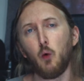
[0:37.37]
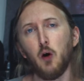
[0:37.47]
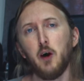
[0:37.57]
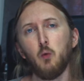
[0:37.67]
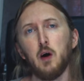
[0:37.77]

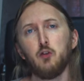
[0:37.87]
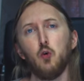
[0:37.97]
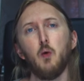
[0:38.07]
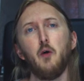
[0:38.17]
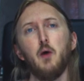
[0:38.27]
Royer
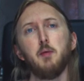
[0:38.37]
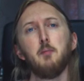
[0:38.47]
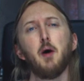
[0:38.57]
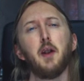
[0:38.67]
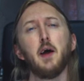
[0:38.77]
121
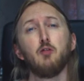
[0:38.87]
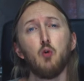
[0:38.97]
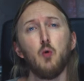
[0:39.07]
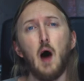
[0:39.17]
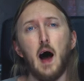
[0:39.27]
ribbon, but I
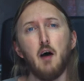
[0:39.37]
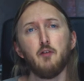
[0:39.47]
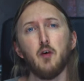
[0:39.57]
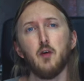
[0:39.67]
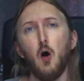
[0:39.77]
do
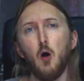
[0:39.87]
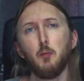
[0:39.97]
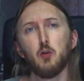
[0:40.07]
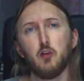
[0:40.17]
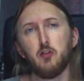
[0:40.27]
have
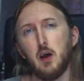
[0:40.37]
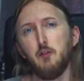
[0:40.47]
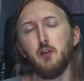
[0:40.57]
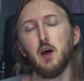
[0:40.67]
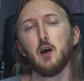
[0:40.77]
almost the same
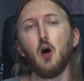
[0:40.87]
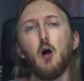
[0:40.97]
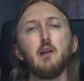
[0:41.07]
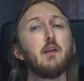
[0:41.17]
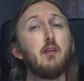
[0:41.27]
thing,
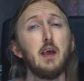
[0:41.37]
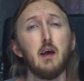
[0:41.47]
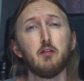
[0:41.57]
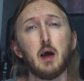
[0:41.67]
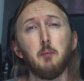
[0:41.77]
called the
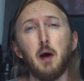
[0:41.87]
TSM